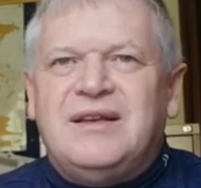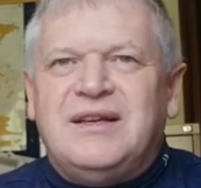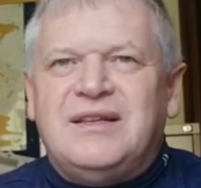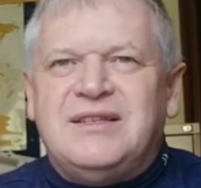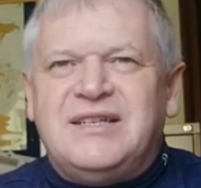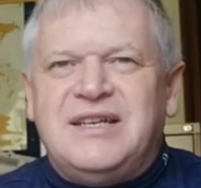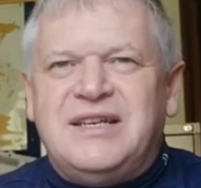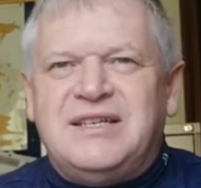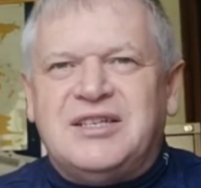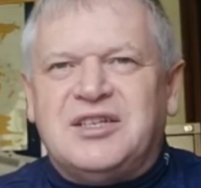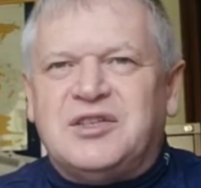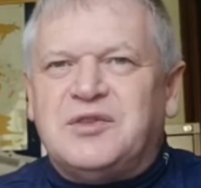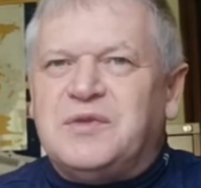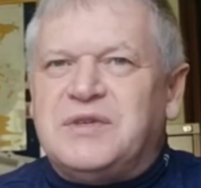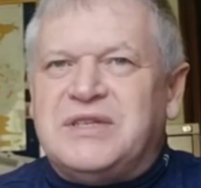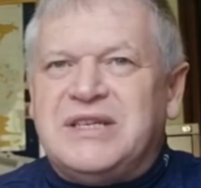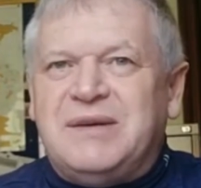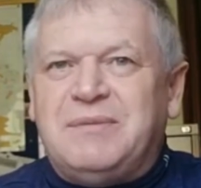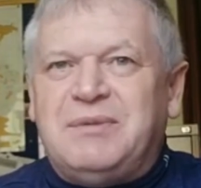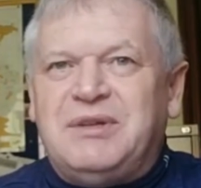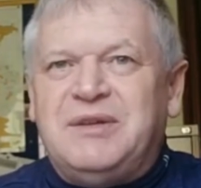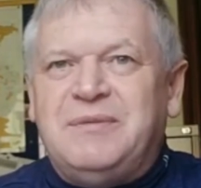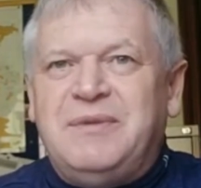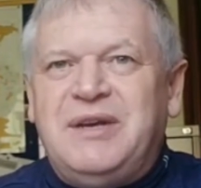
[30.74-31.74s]
Jesus was
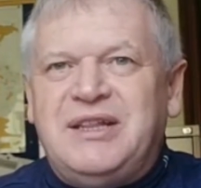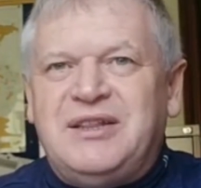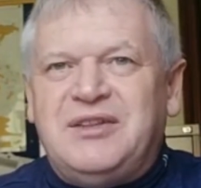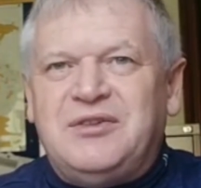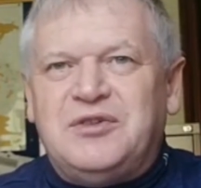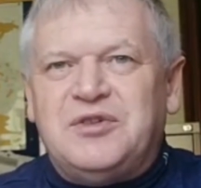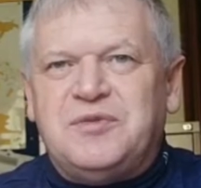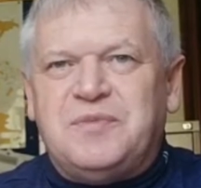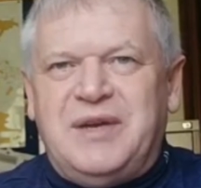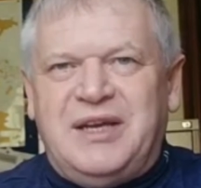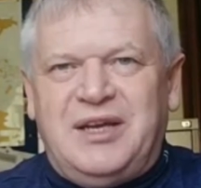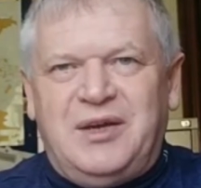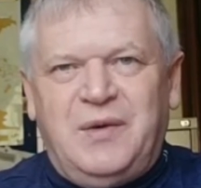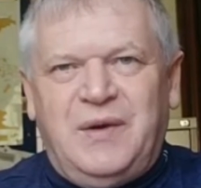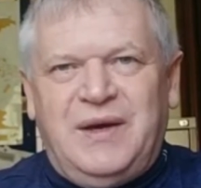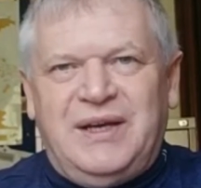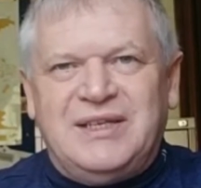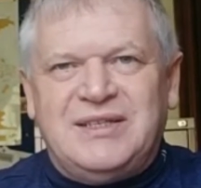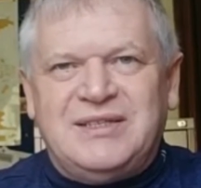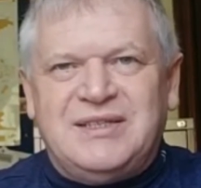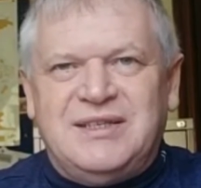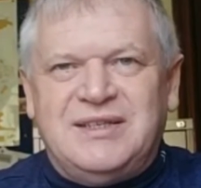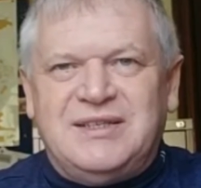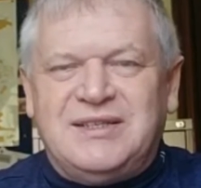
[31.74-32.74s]
able to meet those big
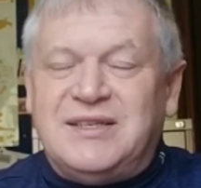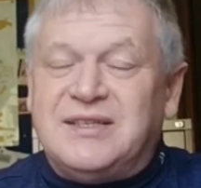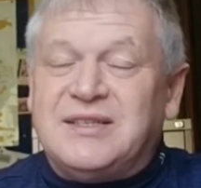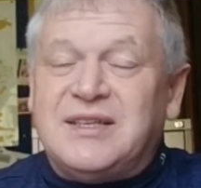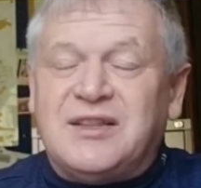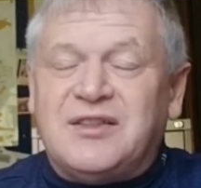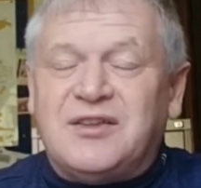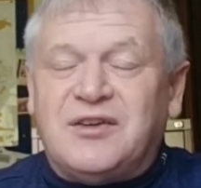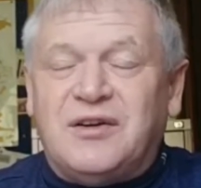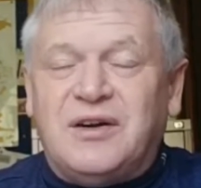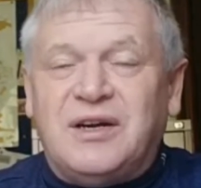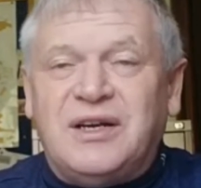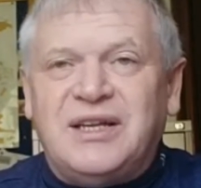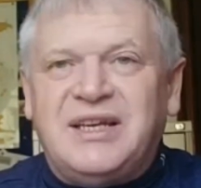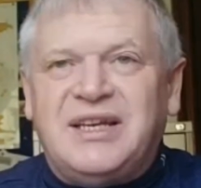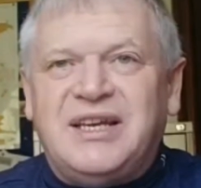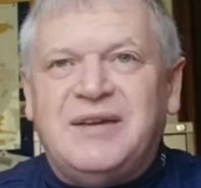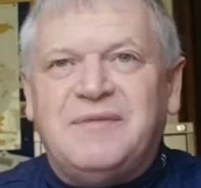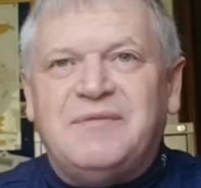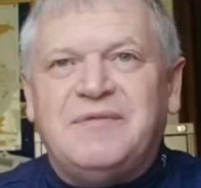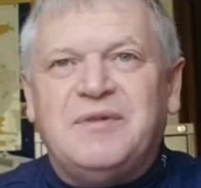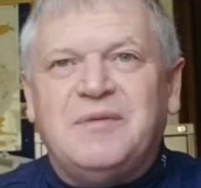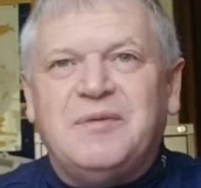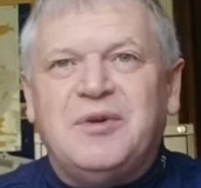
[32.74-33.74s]
questions. His authority
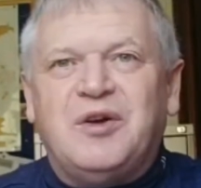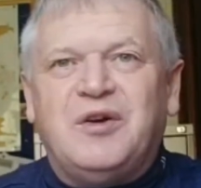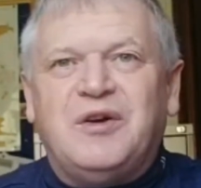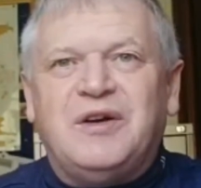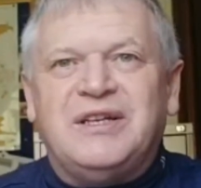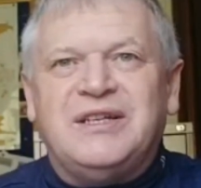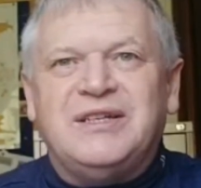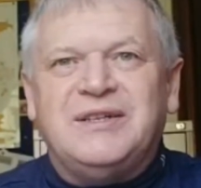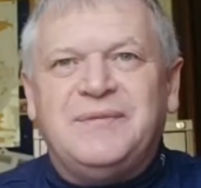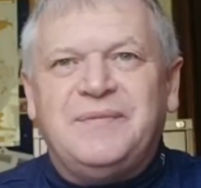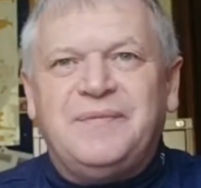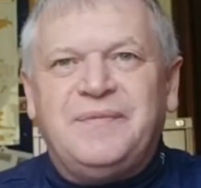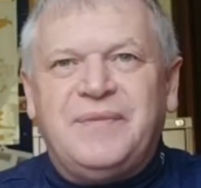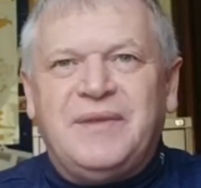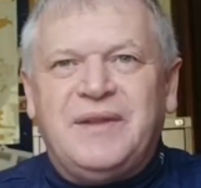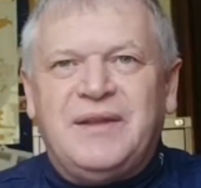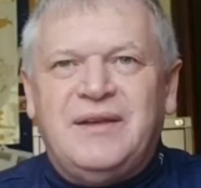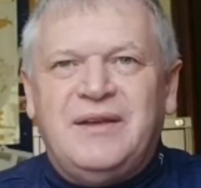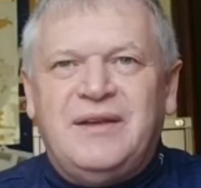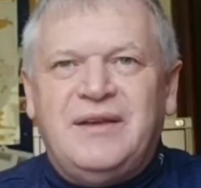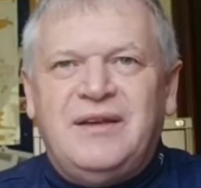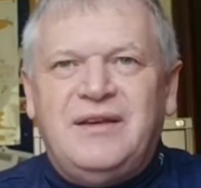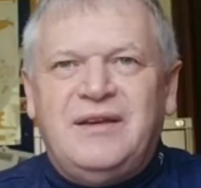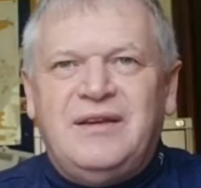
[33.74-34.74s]
came from God.
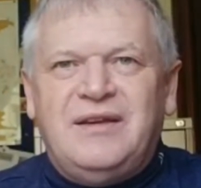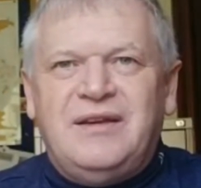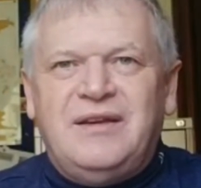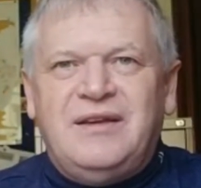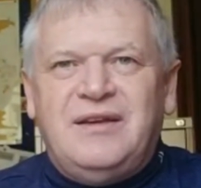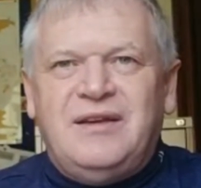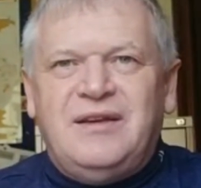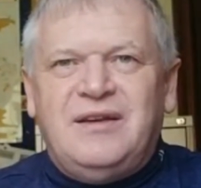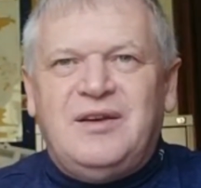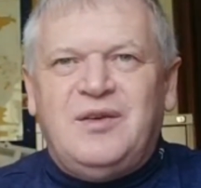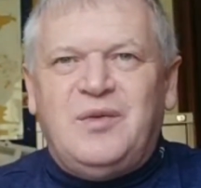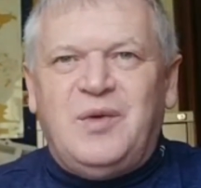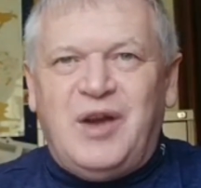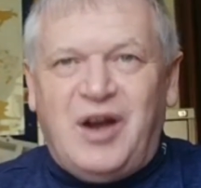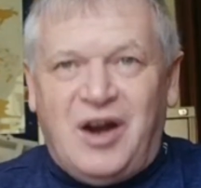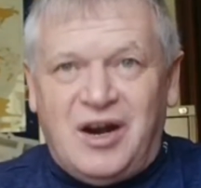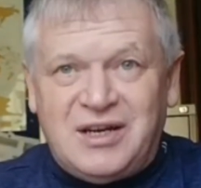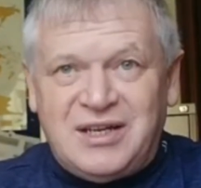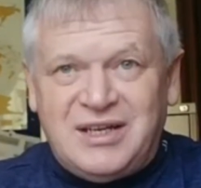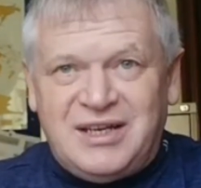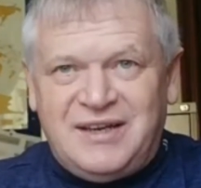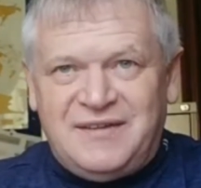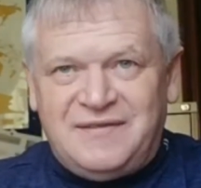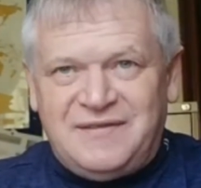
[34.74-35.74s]
We are
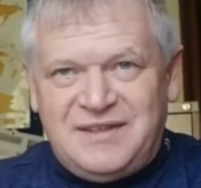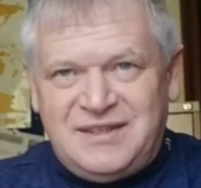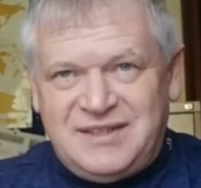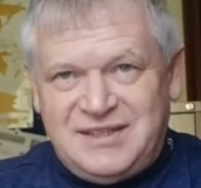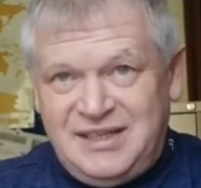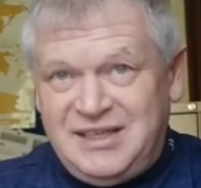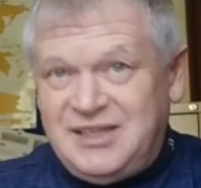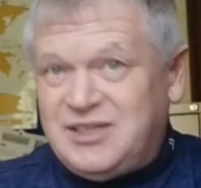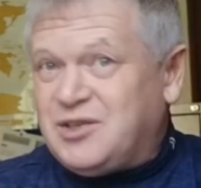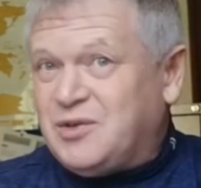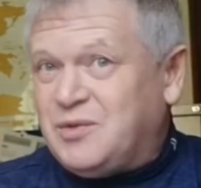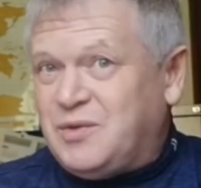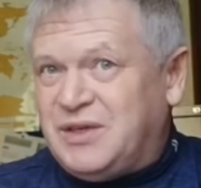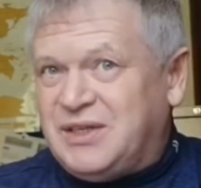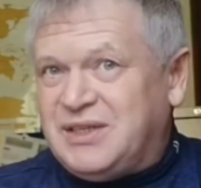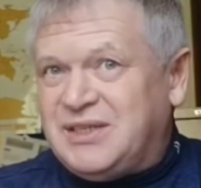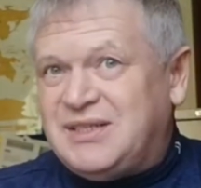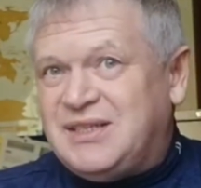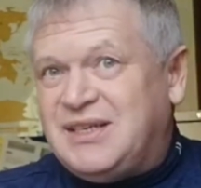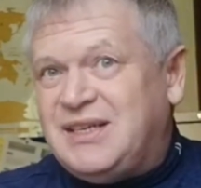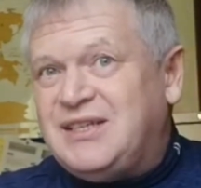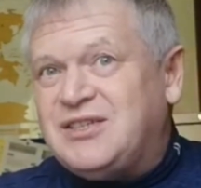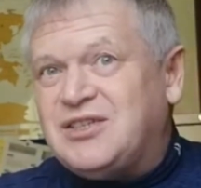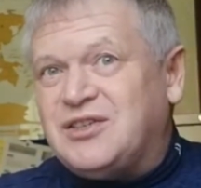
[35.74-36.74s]
to give to Caesar what is
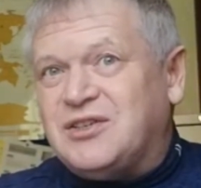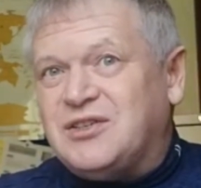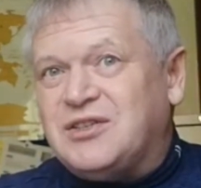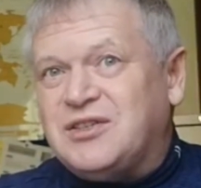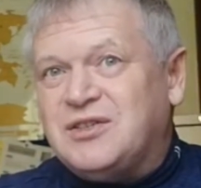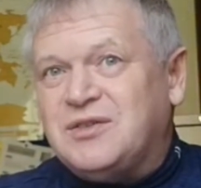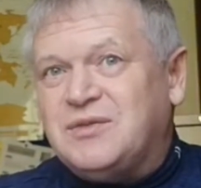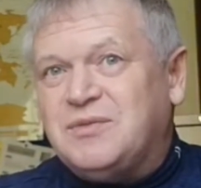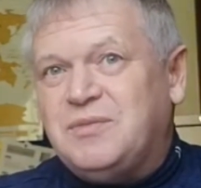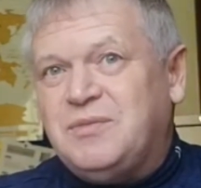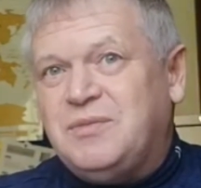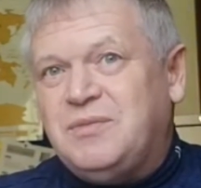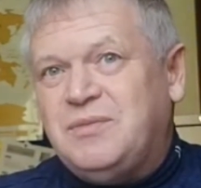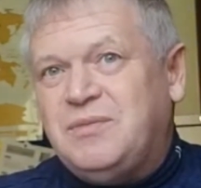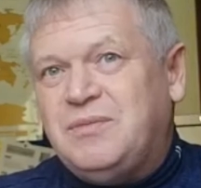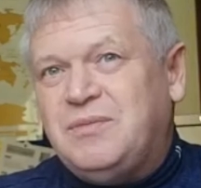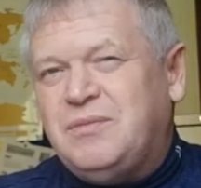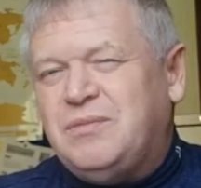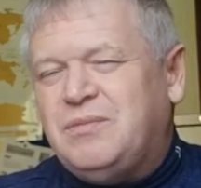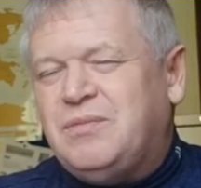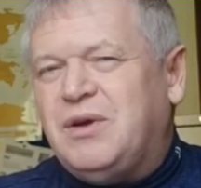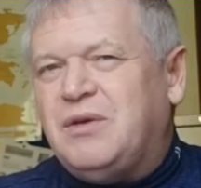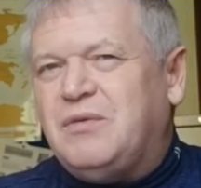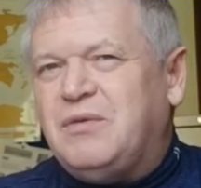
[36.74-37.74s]
Caesar's,
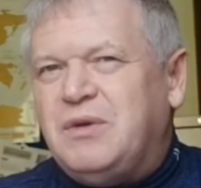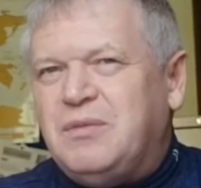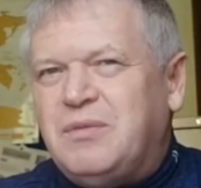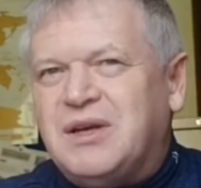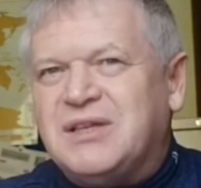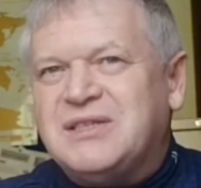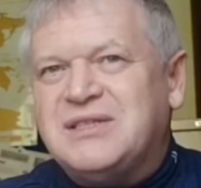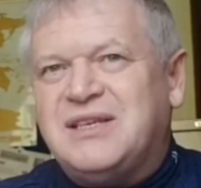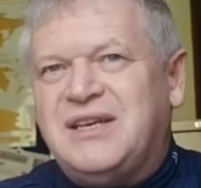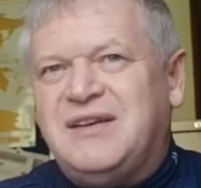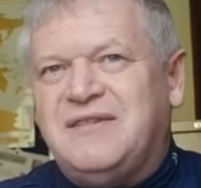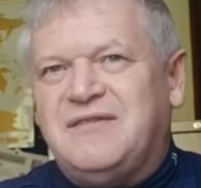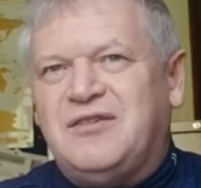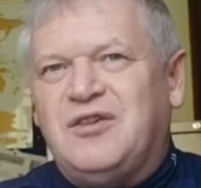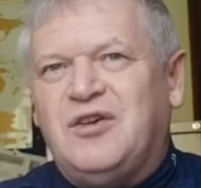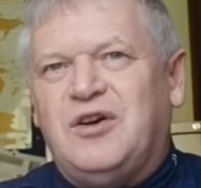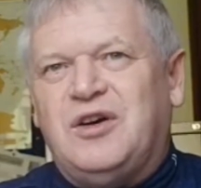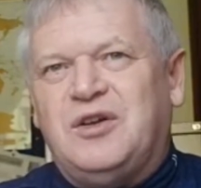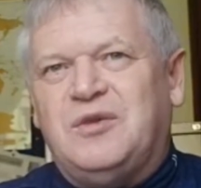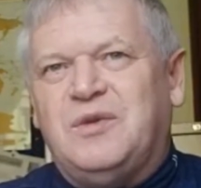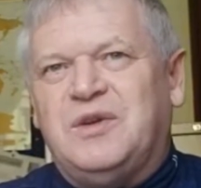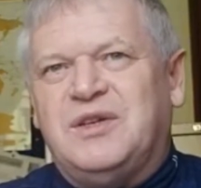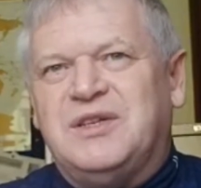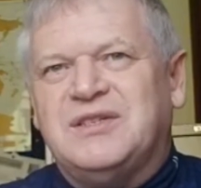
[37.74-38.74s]
but we must give
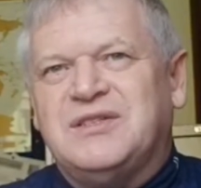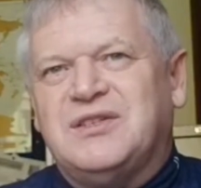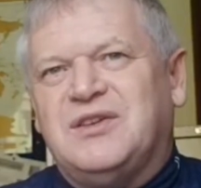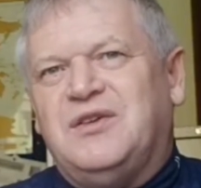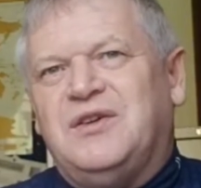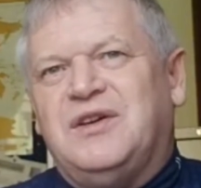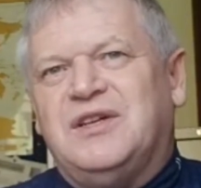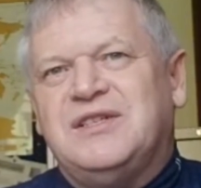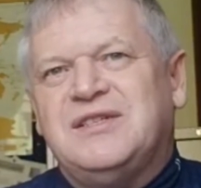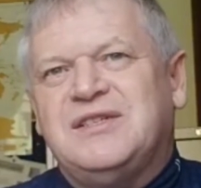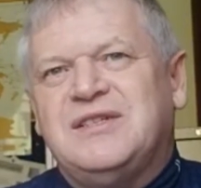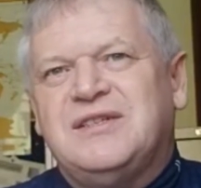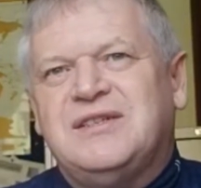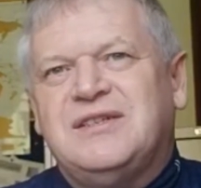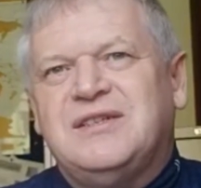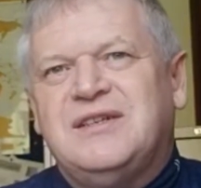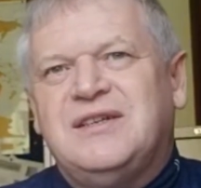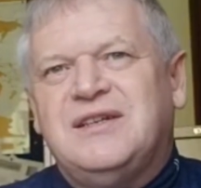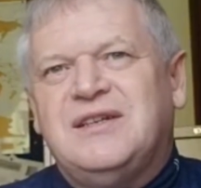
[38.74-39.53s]
God what is God's.